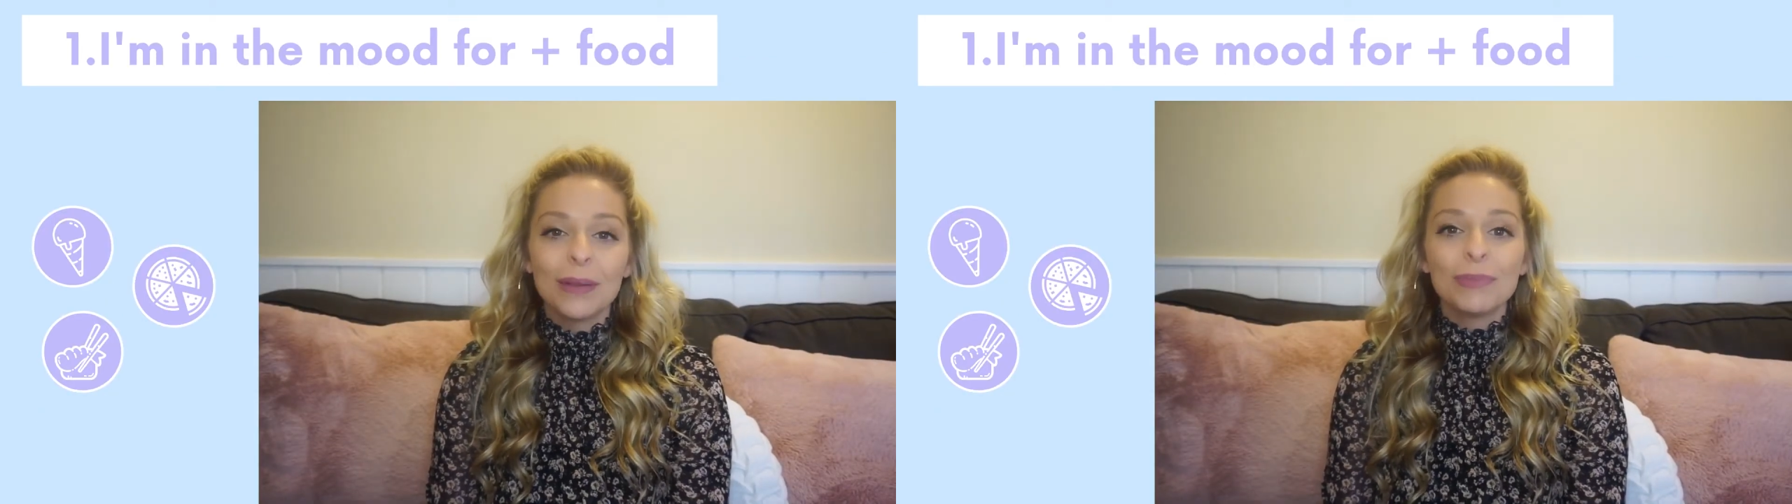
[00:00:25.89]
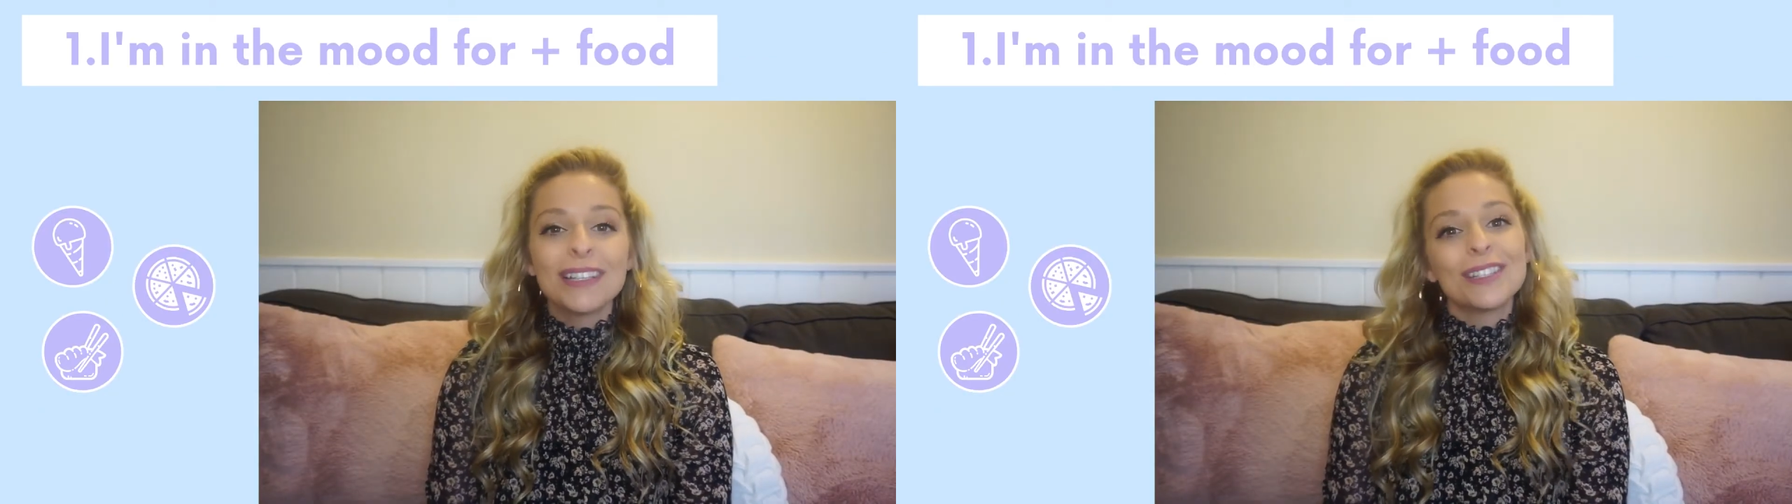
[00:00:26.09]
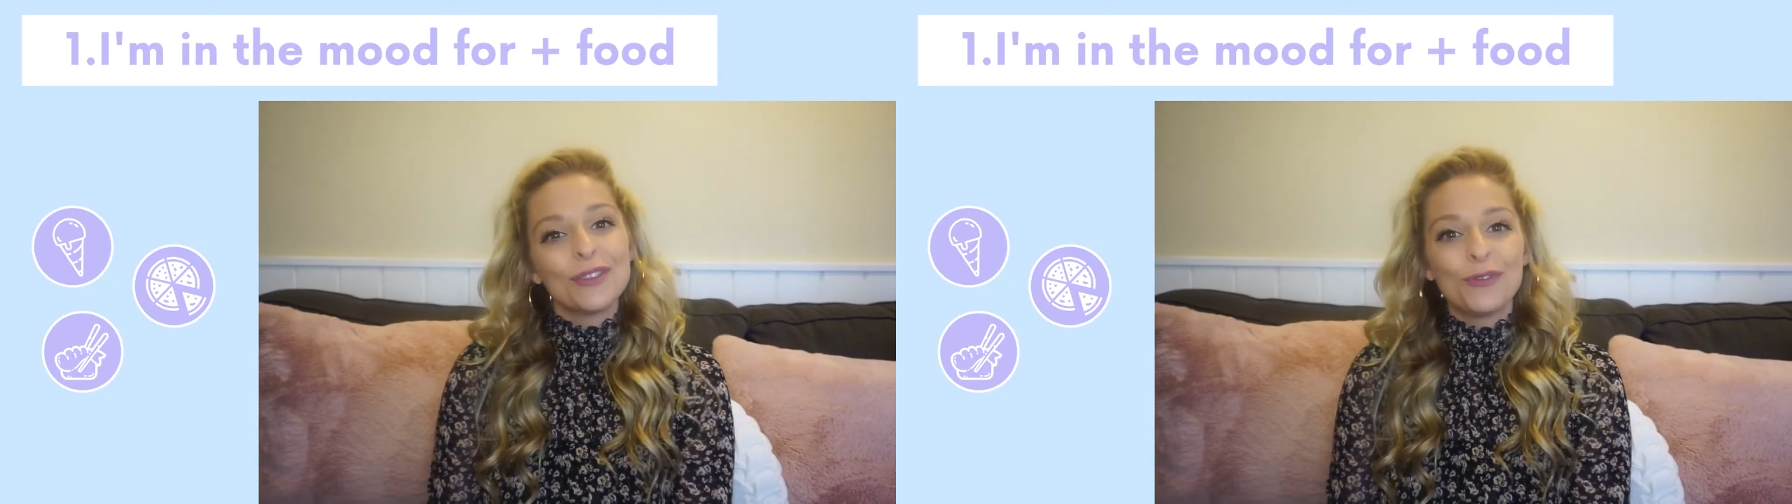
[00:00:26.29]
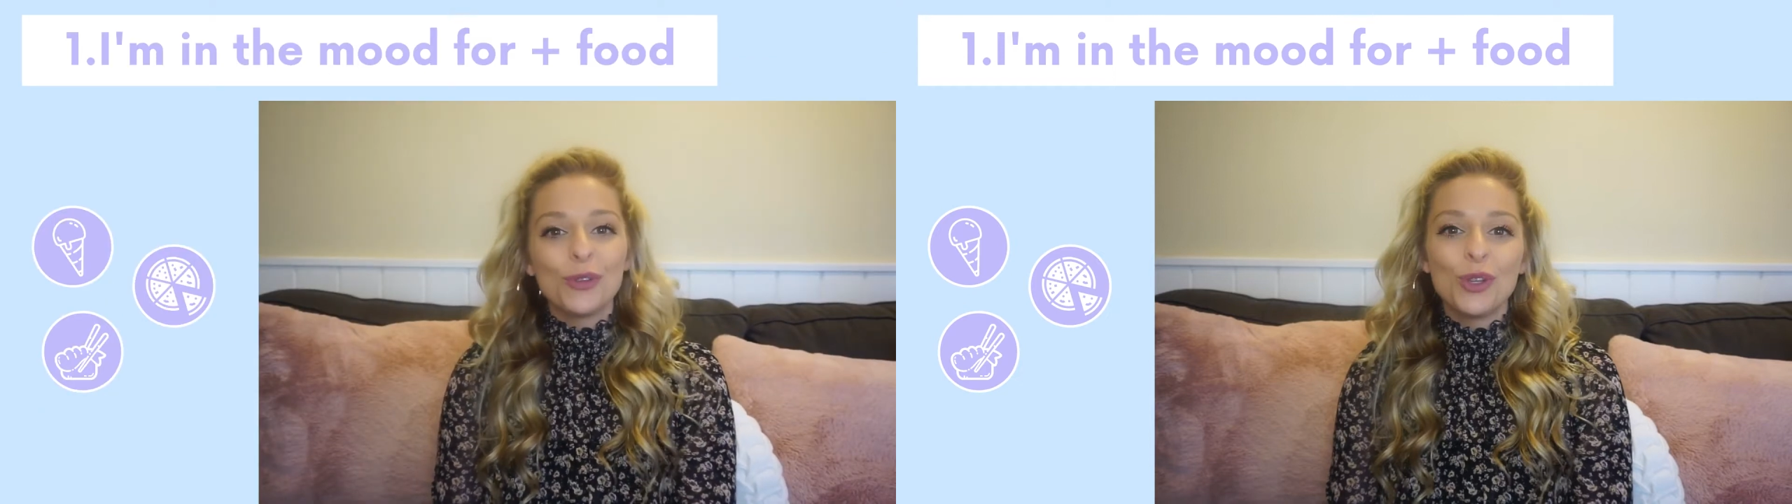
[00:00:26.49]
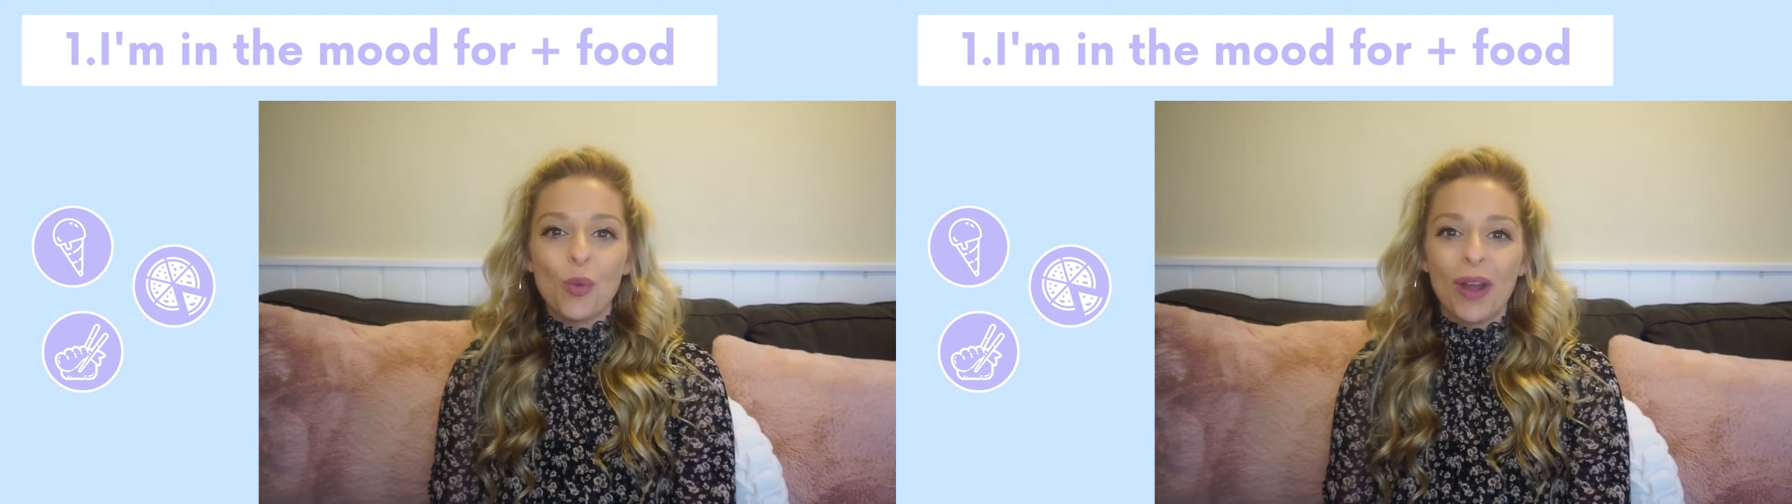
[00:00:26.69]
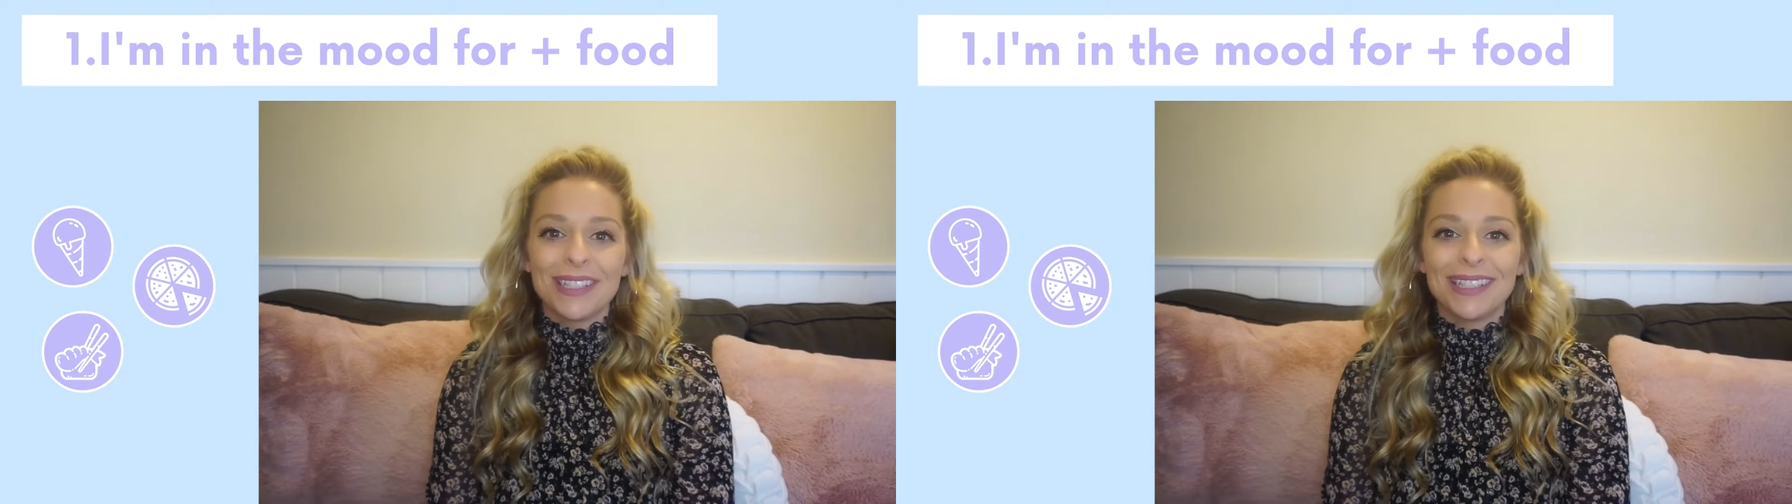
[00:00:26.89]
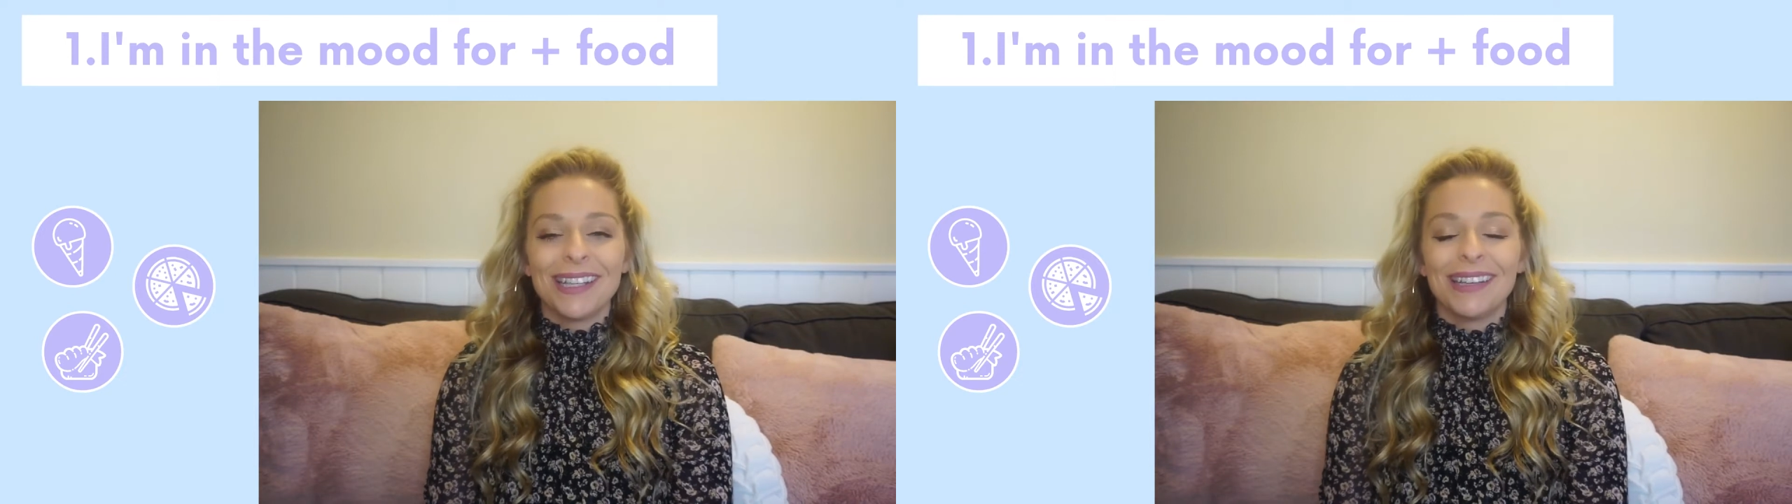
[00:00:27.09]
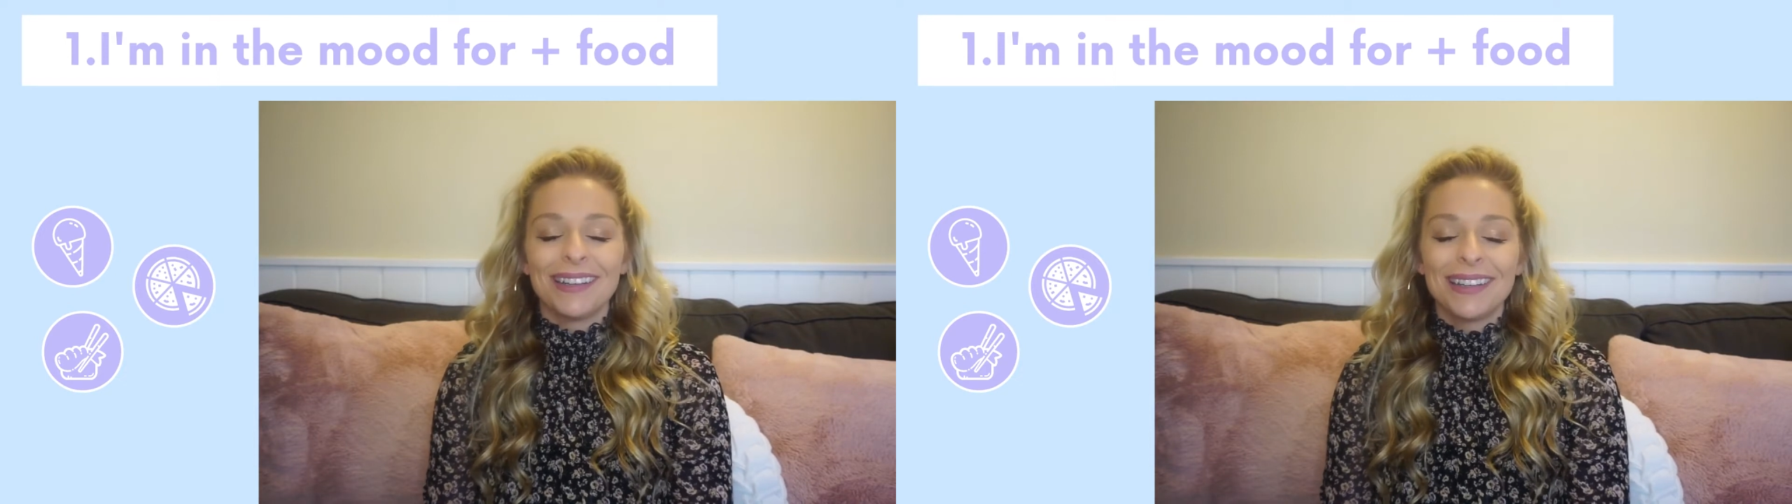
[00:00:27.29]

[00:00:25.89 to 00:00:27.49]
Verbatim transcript: plus the food you want to eat.